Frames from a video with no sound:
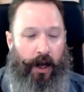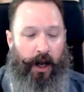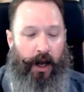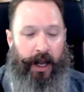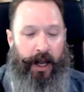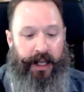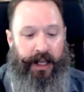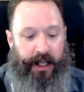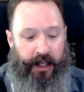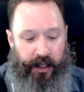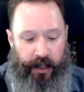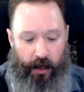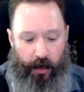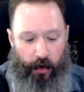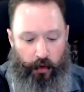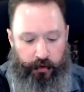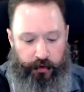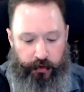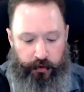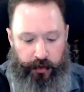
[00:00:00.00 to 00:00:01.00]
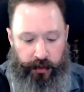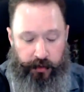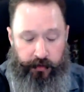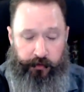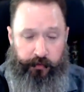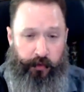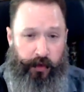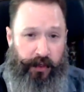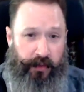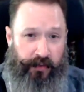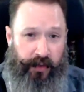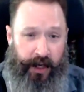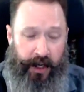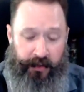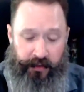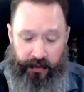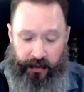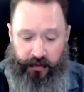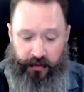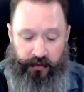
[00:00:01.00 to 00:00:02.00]
I can go to these free
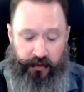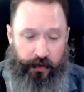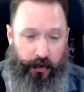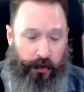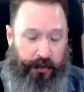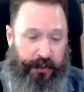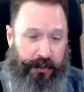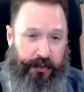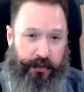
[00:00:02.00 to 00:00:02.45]
sites and search